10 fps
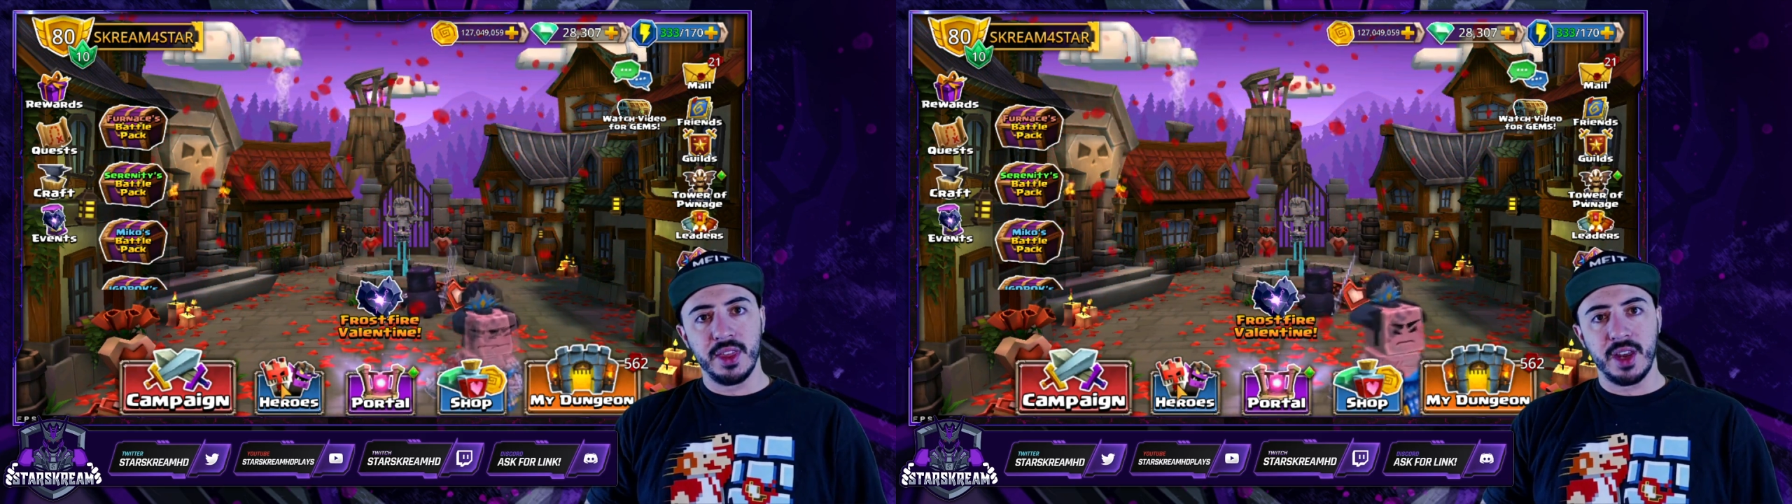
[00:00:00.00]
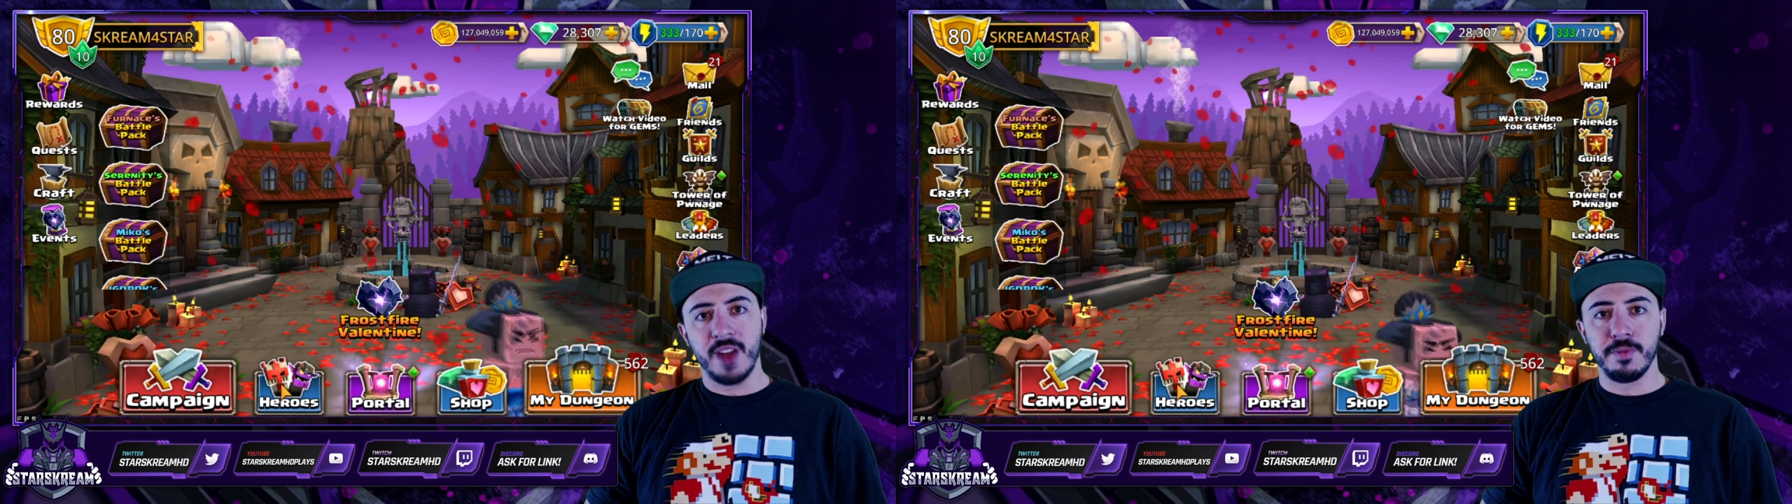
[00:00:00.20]

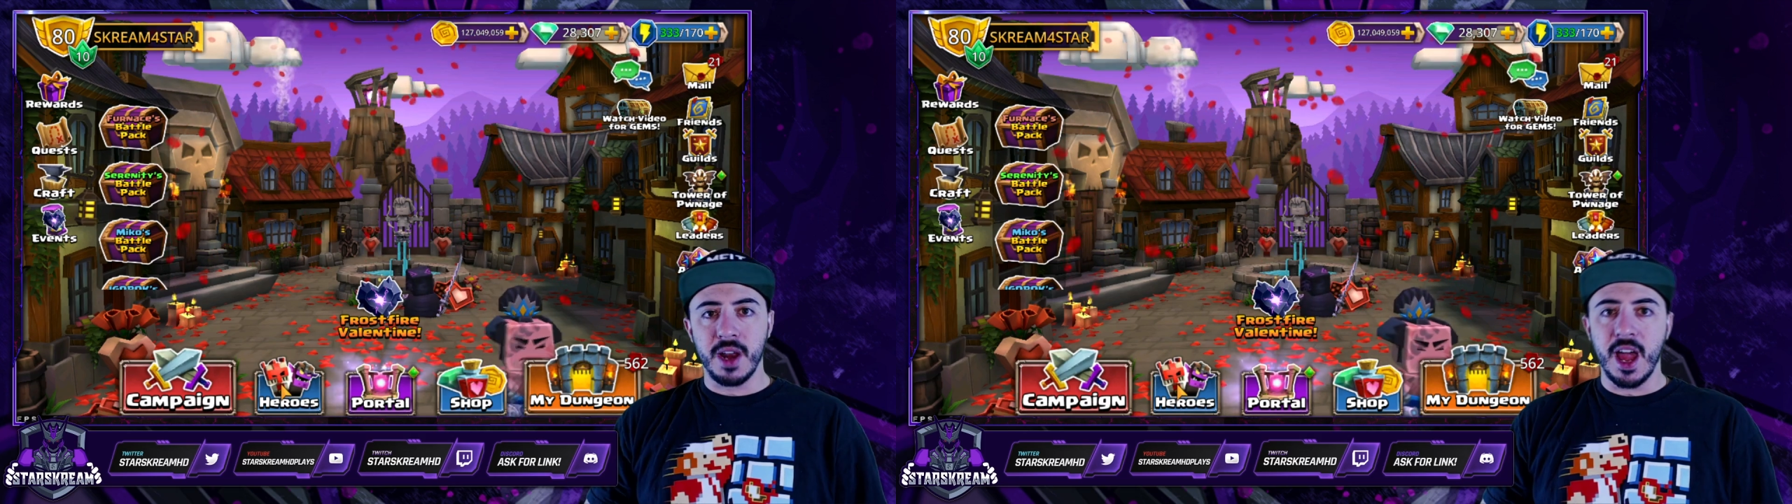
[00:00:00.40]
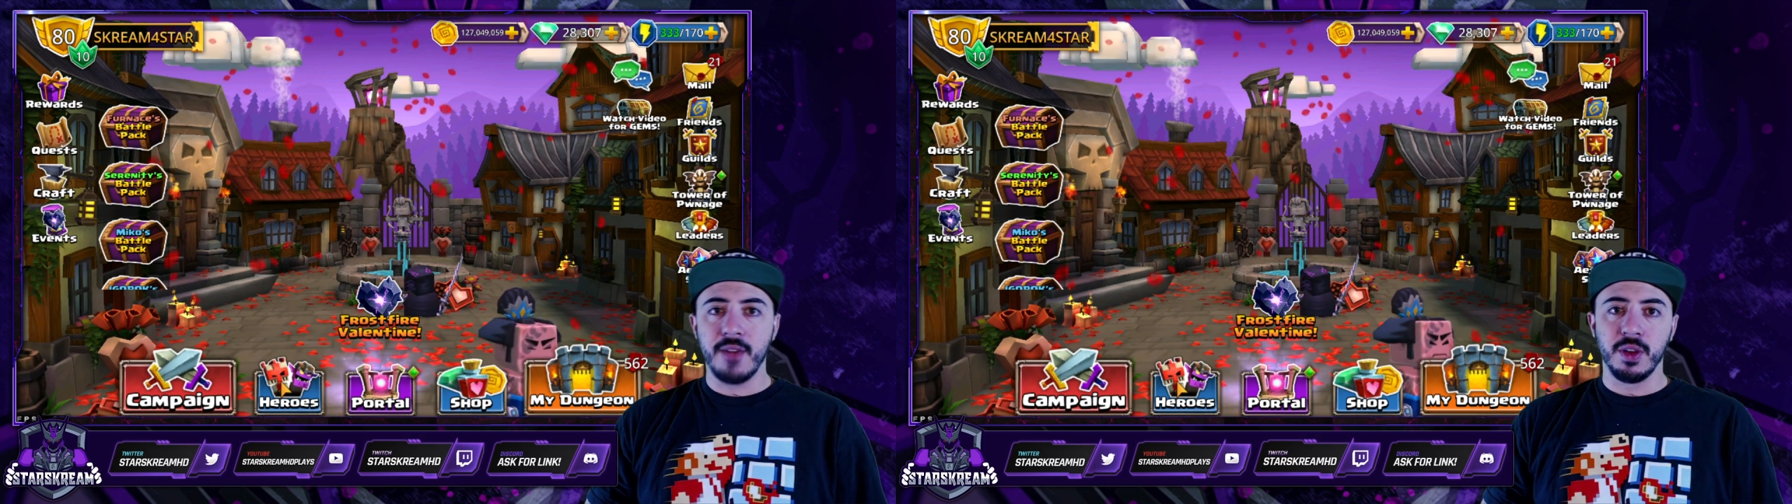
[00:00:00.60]
that I've been
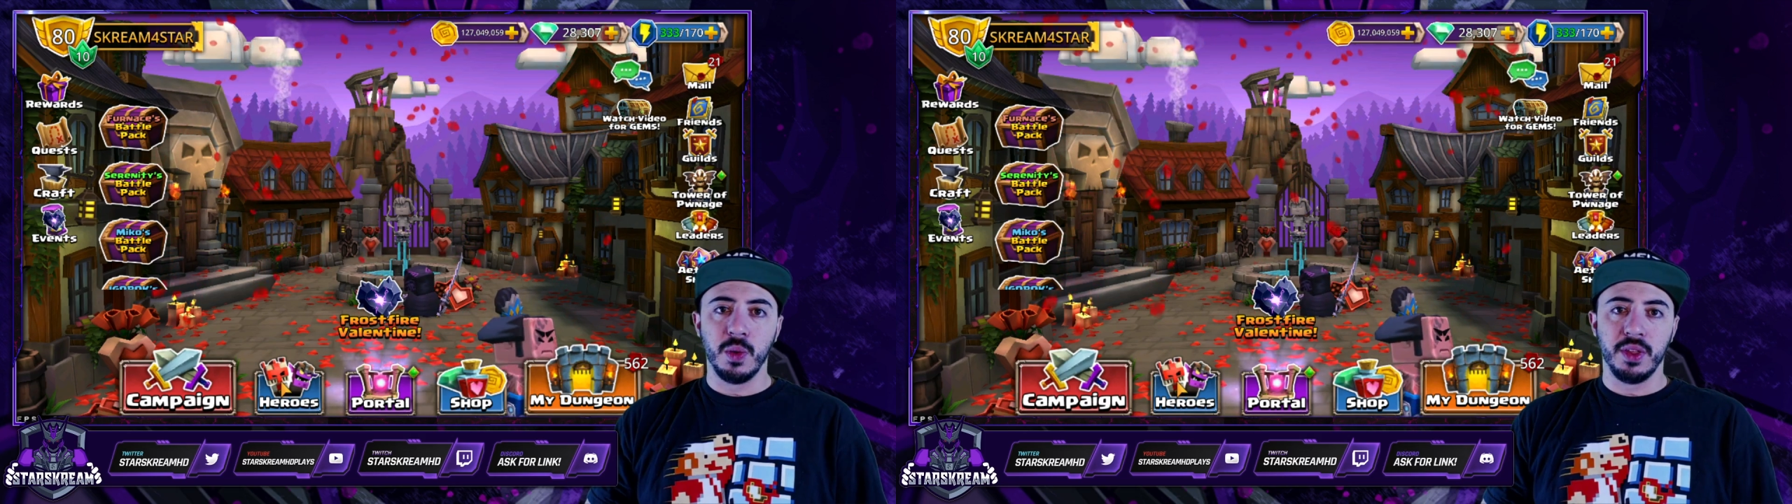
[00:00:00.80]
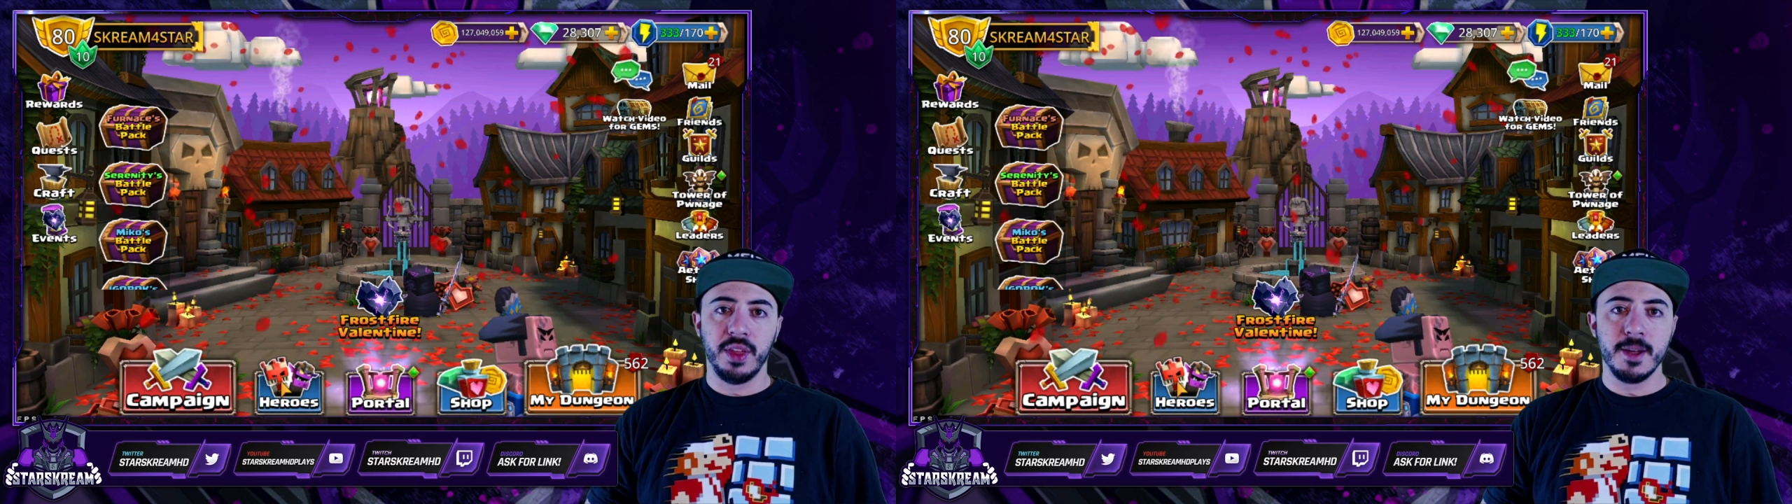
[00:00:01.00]
having
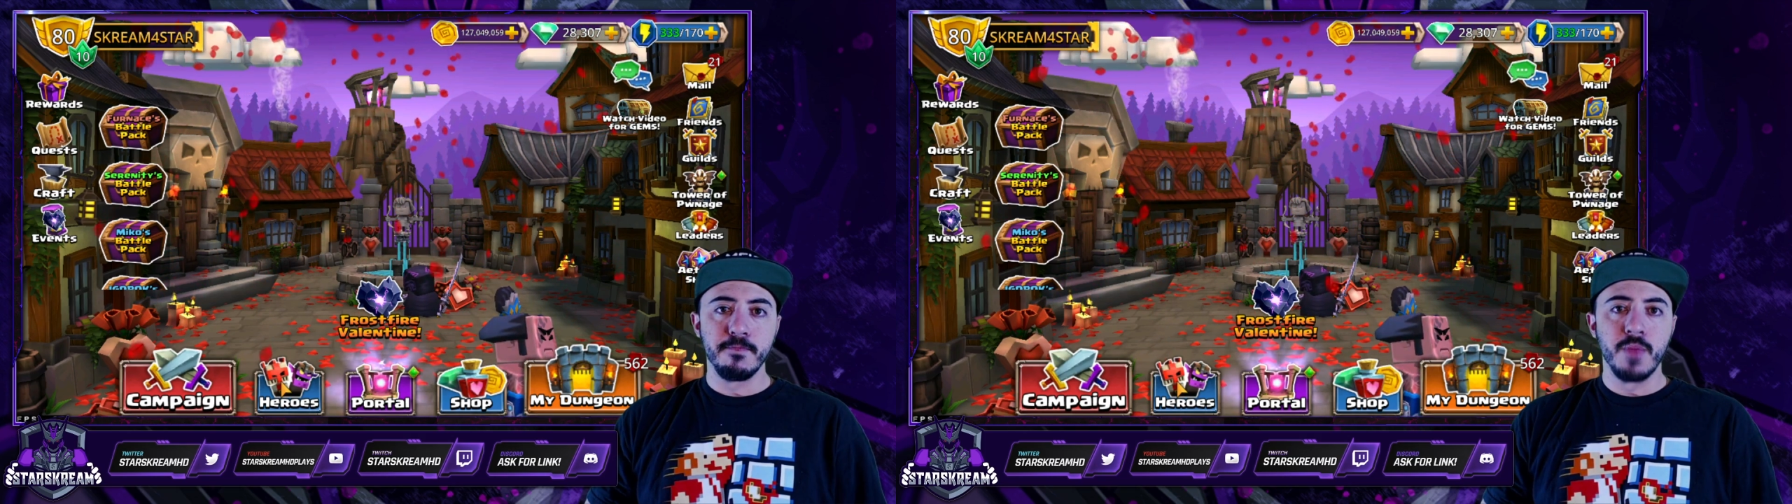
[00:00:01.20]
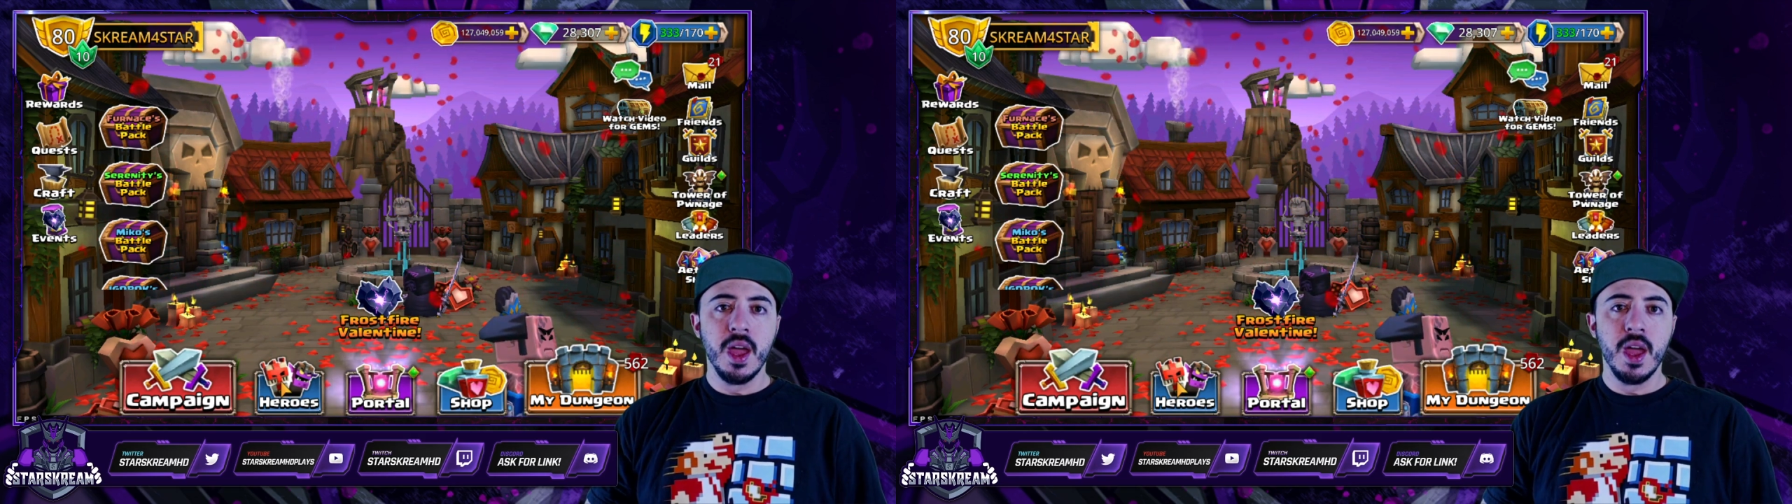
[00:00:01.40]
with him